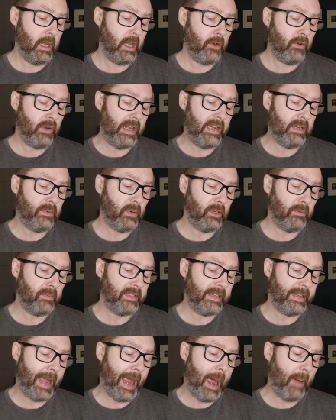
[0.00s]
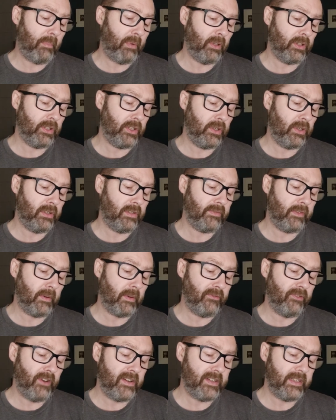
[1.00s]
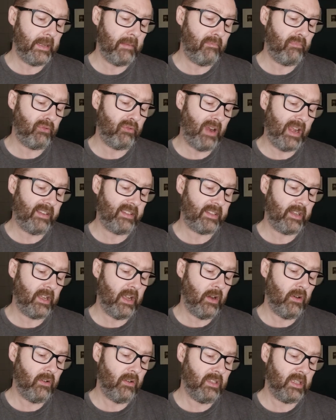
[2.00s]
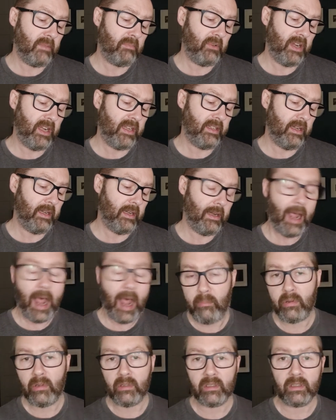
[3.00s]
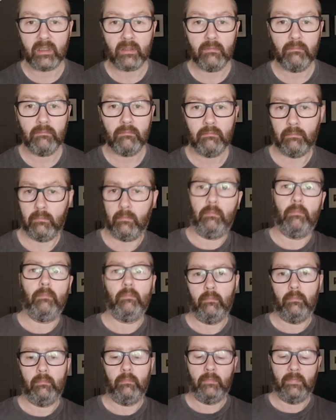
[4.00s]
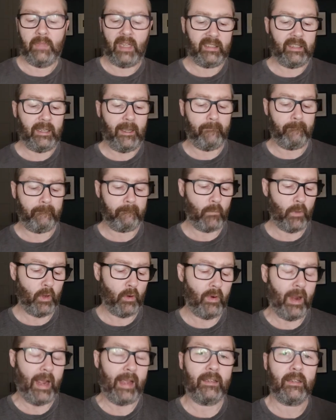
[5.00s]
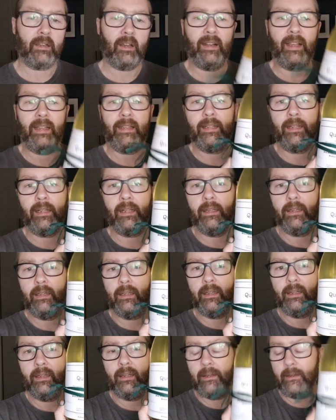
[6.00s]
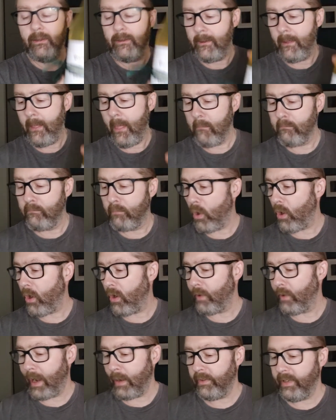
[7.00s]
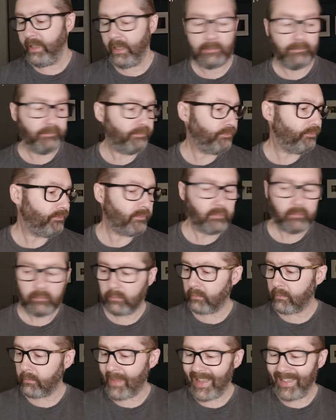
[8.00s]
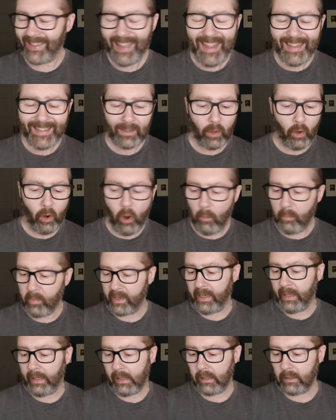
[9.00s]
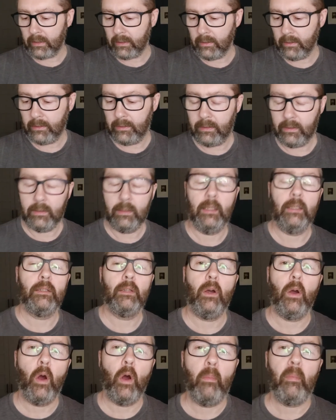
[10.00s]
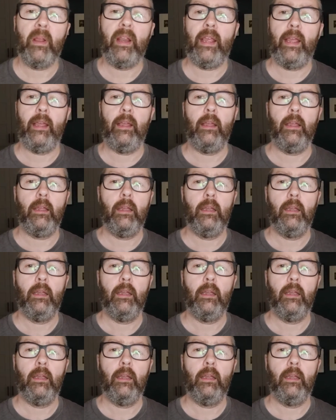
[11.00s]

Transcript: Ingredients, 100% apple juice from freshly pressed, unsprayed apples. That's it. Right, it's got a nice little bow around it. Let's open it. Let's open it